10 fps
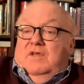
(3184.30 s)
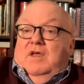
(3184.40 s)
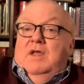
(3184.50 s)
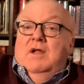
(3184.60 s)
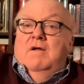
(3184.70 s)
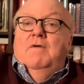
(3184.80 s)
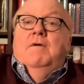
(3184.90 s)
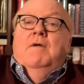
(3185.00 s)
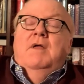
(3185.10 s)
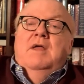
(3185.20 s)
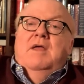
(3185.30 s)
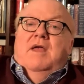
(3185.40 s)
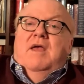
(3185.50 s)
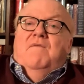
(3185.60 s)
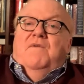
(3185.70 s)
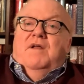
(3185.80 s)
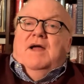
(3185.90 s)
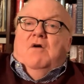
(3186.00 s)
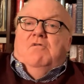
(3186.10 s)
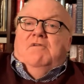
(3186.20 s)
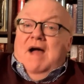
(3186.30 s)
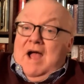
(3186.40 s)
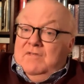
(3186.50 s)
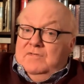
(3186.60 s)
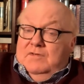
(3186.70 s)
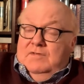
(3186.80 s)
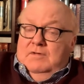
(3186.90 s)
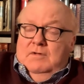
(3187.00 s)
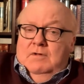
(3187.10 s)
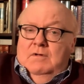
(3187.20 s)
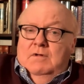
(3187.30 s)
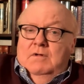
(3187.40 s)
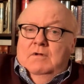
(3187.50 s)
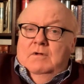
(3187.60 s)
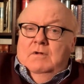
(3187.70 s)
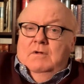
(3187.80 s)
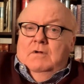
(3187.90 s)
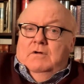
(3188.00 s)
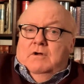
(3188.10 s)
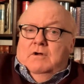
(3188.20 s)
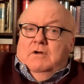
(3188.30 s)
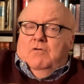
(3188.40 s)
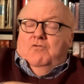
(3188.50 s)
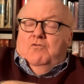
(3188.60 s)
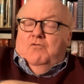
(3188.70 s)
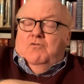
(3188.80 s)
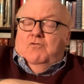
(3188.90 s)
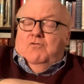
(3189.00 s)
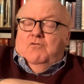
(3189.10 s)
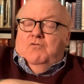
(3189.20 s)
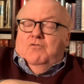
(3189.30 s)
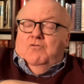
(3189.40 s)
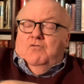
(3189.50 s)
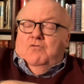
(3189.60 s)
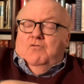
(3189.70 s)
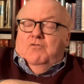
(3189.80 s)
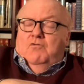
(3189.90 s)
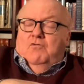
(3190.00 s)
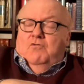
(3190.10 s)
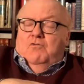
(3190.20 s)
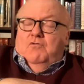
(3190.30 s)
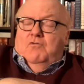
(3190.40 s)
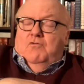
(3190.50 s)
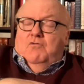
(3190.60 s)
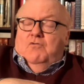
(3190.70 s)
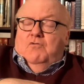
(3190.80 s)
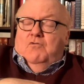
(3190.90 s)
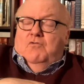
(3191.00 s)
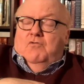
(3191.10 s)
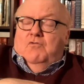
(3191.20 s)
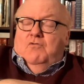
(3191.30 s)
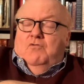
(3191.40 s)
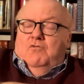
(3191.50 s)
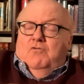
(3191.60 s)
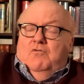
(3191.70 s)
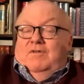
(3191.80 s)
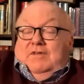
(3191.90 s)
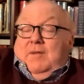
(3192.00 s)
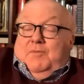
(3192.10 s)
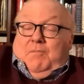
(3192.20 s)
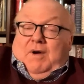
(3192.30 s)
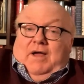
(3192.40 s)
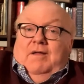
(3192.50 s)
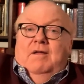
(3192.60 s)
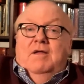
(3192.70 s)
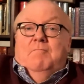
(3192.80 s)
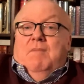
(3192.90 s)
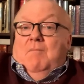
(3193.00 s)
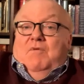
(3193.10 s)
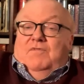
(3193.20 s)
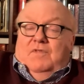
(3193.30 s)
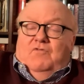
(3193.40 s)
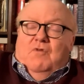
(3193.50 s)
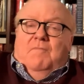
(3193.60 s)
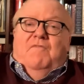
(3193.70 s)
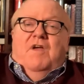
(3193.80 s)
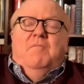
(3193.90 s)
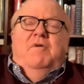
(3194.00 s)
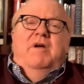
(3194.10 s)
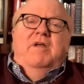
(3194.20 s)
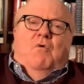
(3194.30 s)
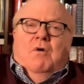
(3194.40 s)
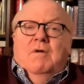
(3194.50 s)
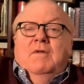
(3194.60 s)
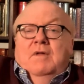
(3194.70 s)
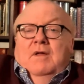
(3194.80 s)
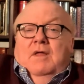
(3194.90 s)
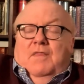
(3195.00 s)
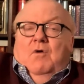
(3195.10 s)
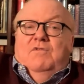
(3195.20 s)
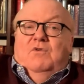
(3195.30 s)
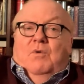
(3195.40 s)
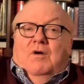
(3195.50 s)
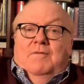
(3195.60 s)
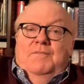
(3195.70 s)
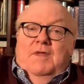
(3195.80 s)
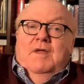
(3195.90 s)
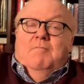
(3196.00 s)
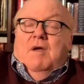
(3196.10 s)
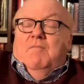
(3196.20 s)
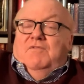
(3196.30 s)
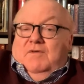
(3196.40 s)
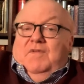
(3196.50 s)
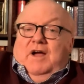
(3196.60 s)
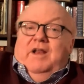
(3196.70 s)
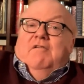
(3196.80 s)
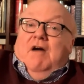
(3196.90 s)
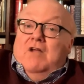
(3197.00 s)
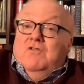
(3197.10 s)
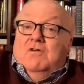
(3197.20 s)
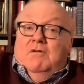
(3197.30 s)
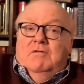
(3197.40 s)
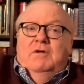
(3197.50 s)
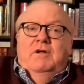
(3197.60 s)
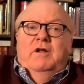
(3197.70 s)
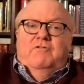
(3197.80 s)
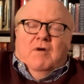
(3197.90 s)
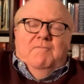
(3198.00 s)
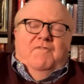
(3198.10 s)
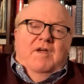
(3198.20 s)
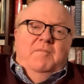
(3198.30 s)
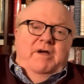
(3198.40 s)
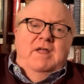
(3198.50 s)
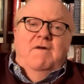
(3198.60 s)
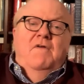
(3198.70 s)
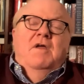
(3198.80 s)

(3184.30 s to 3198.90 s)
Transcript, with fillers: to see if it outlasts Donald Trump if it can be inherited, for example, by members of the Trump family or those who are members of the ideological Trump family.